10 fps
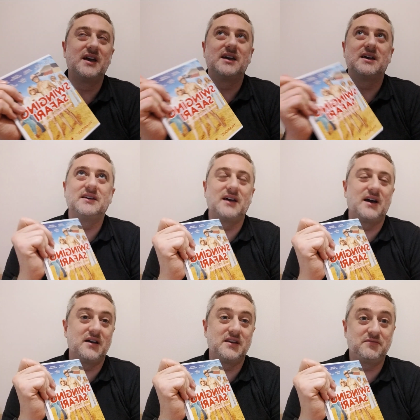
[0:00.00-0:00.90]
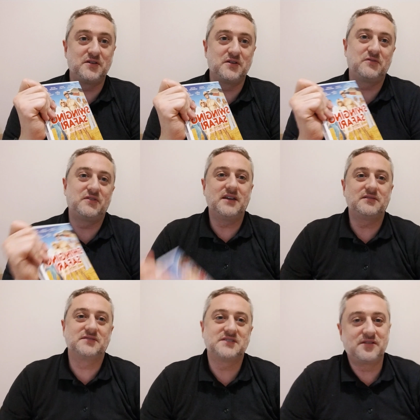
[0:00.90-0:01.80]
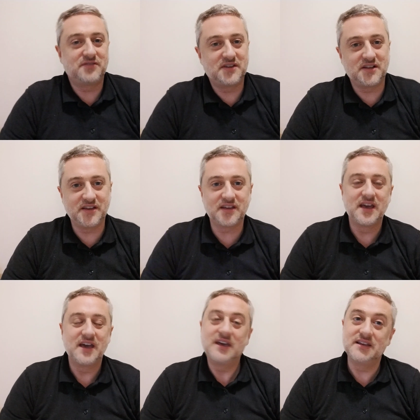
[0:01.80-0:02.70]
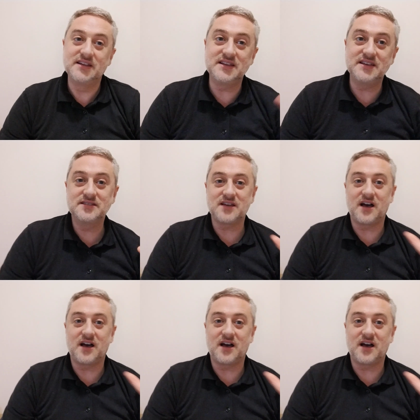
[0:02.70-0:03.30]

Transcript: if you're a fan of Stephen Elliott, it is a